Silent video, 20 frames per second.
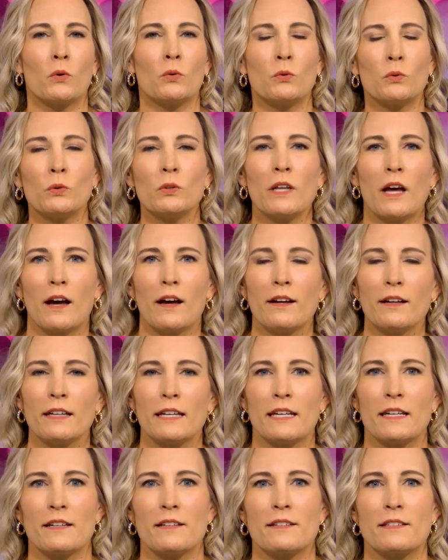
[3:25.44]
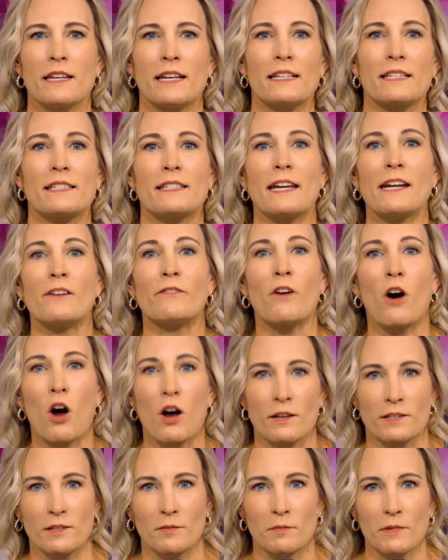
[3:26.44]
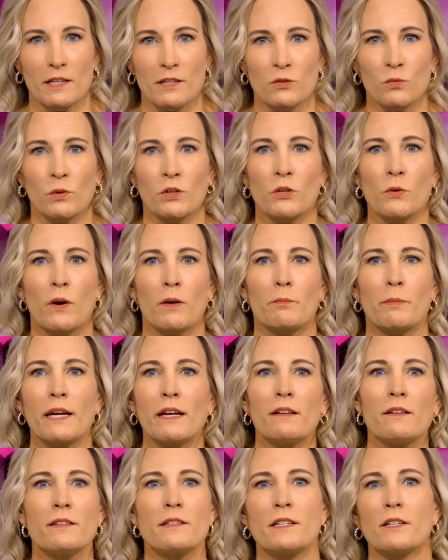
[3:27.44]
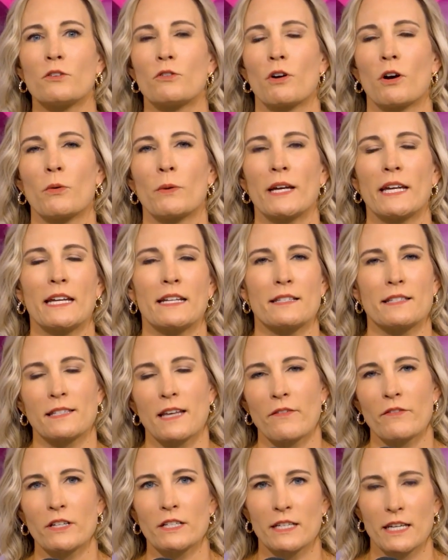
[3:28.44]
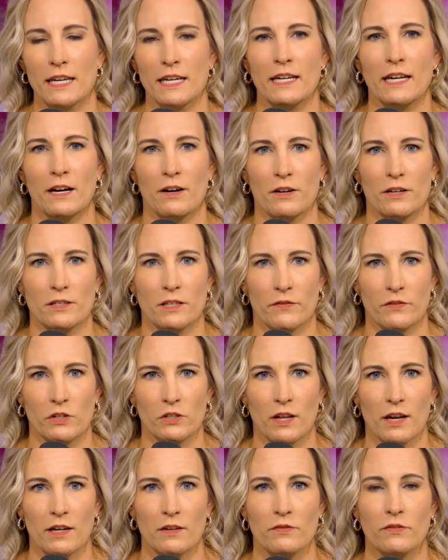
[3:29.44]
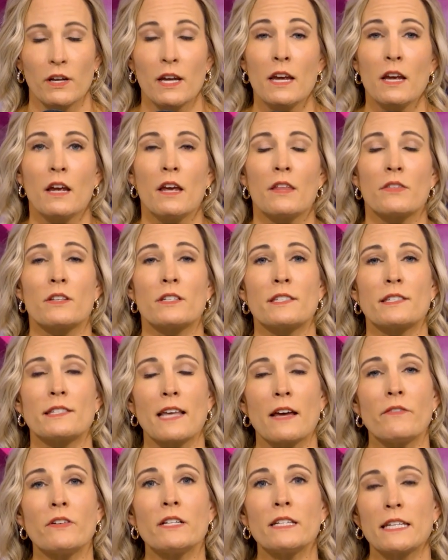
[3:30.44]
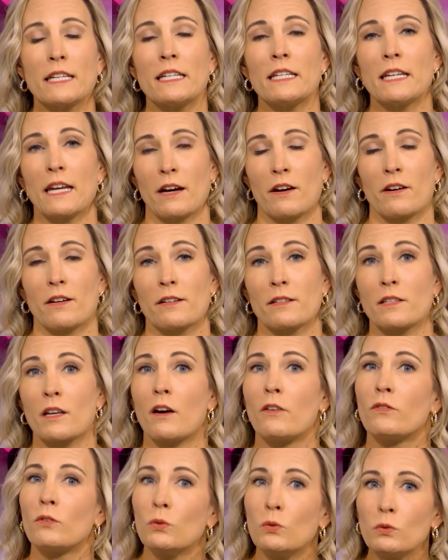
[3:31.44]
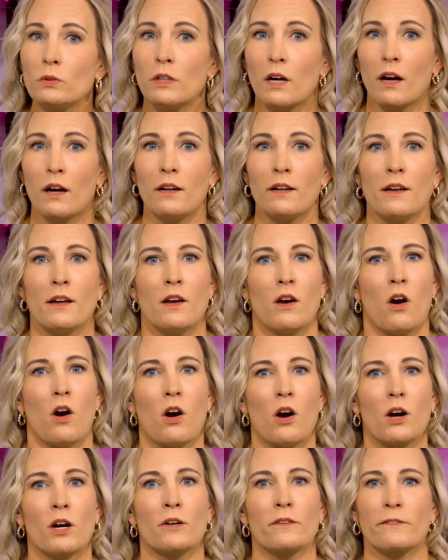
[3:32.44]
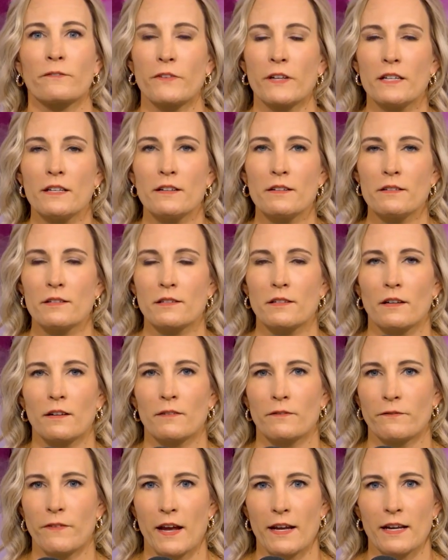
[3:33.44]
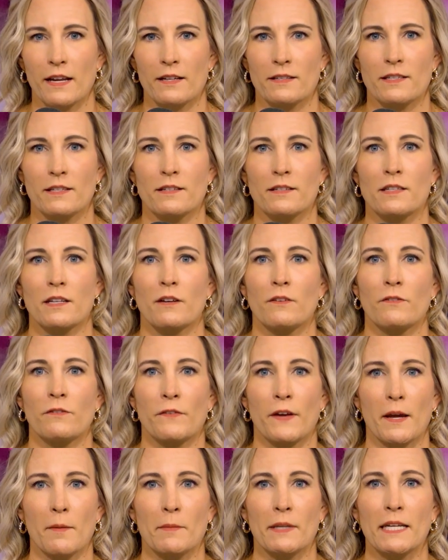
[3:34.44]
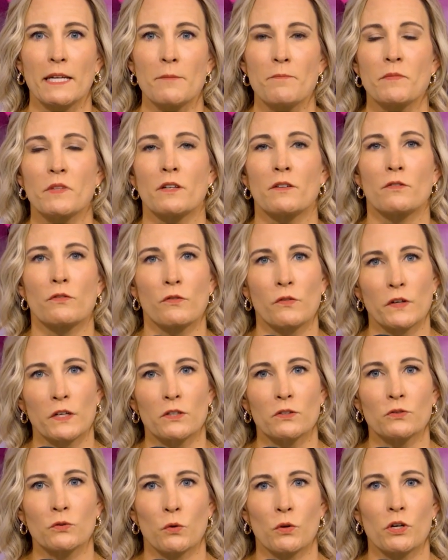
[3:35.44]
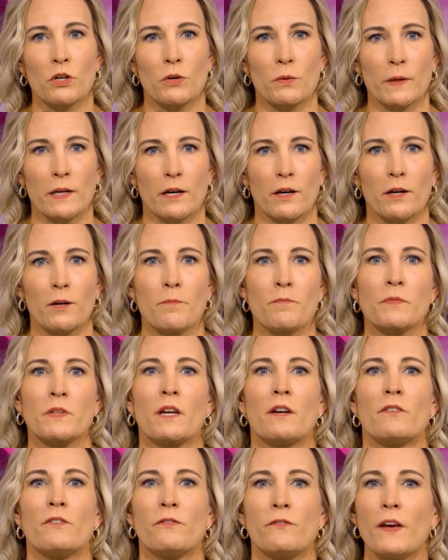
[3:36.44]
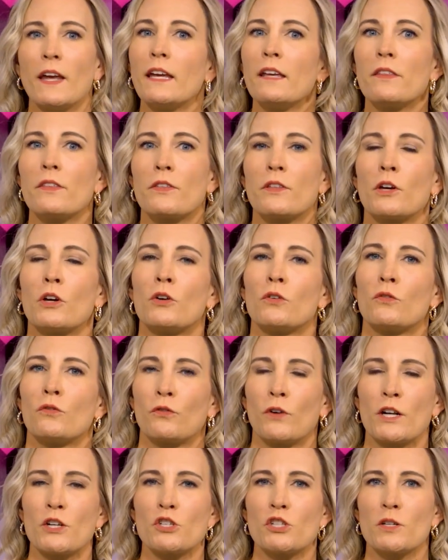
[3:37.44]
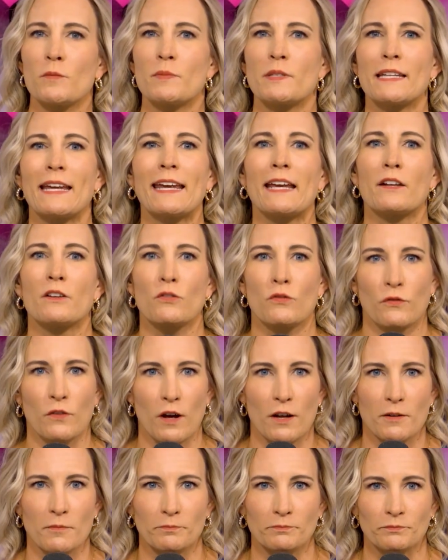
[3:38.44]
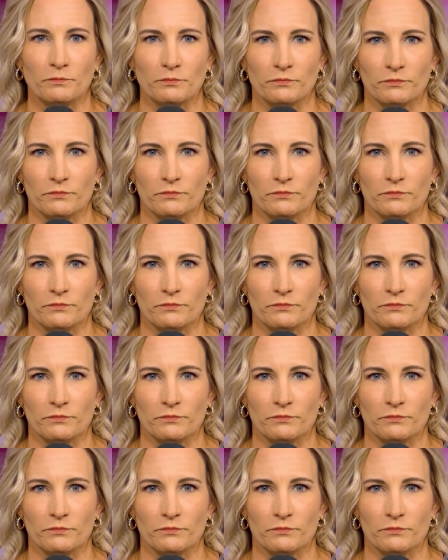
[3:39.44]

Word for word: OOLA is a state of awesomeness where you are balanced and growing in 7 key areas of your life. The 7 key areas of OOLA are fitness, finances, family, field or career, faith, friendships, and fun.